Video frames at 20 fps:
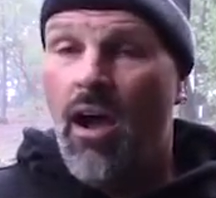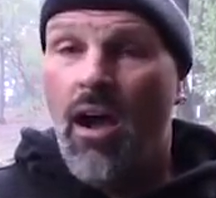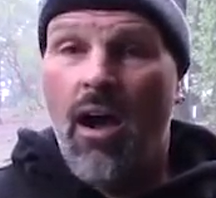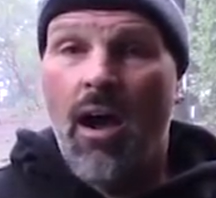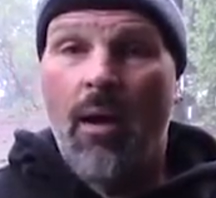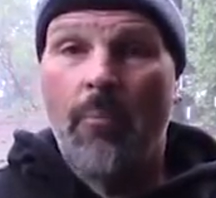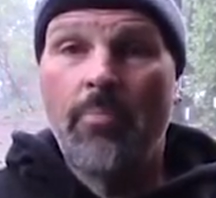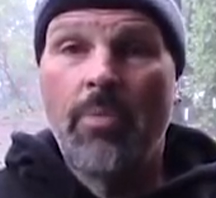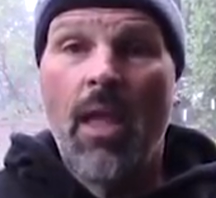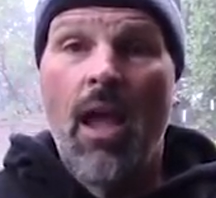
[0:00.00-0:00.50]

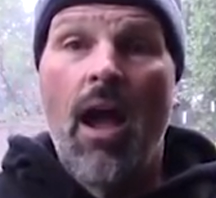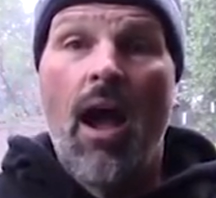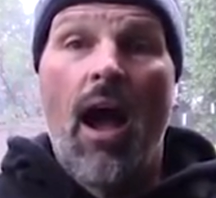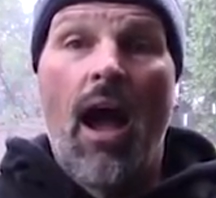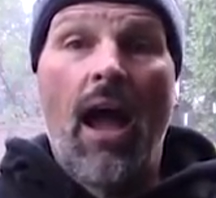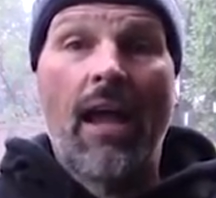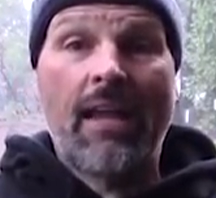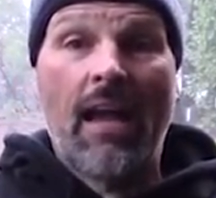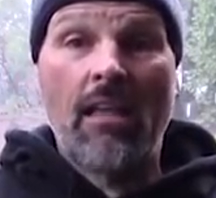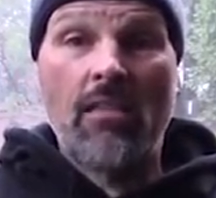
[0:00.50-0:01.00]

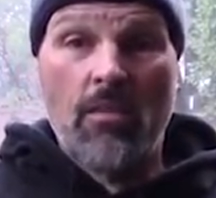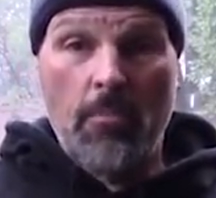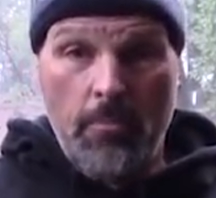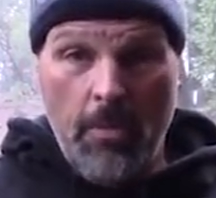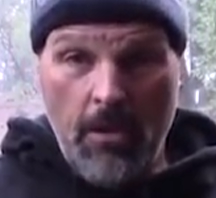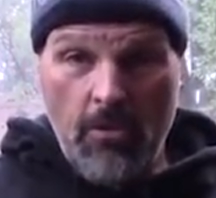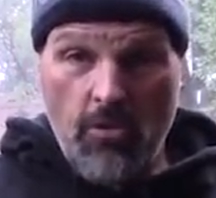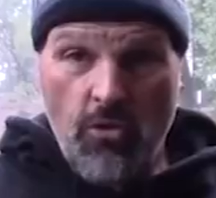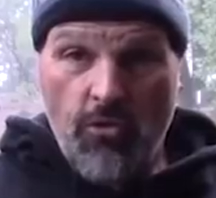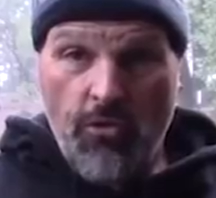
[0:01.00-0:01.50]
I got some
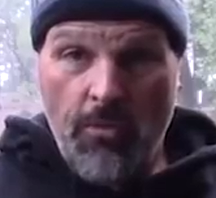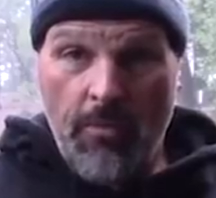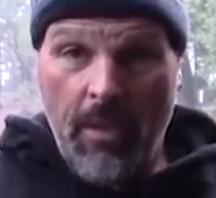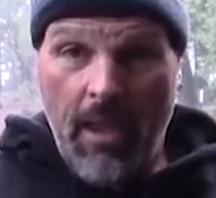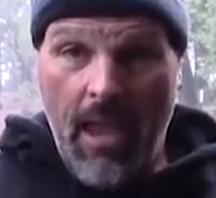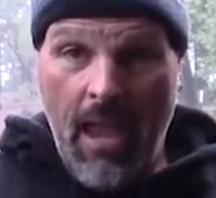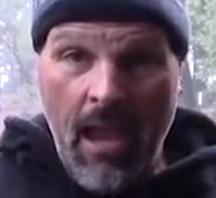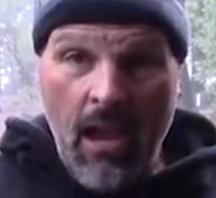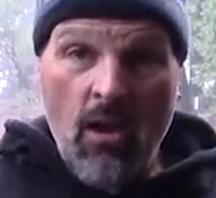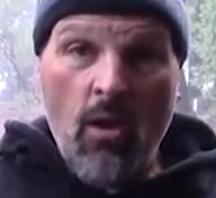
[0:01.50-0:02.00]
pictures from
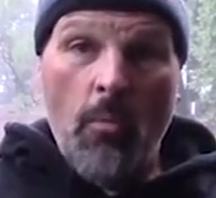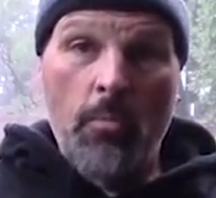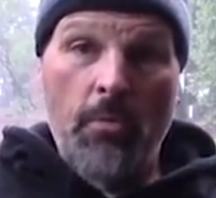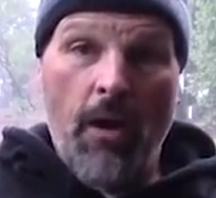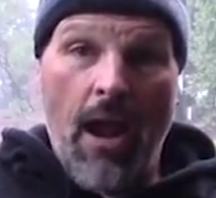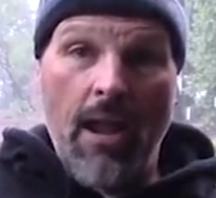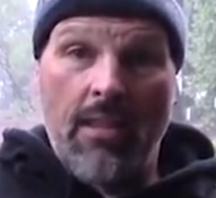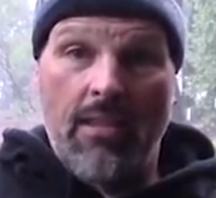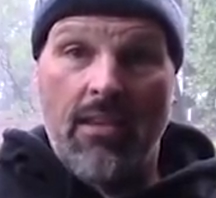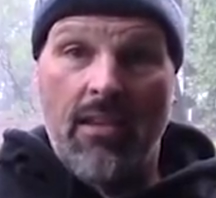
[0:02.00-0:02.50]

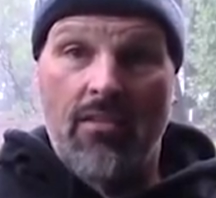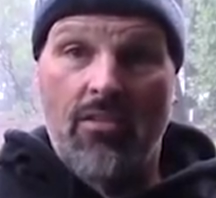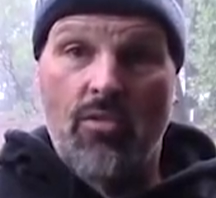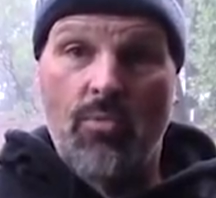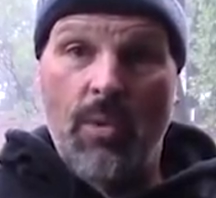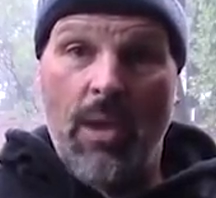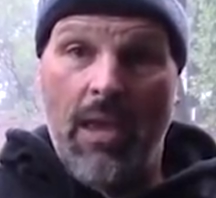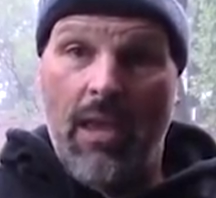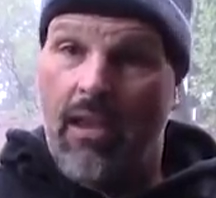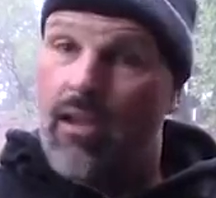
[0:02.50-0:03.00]
Engelbright
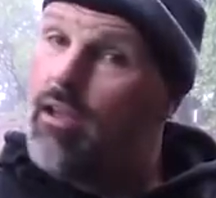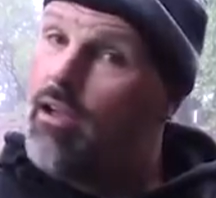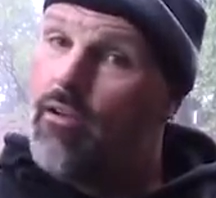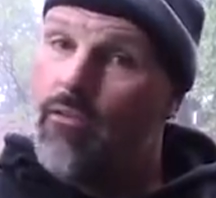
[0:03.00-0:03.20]
this week.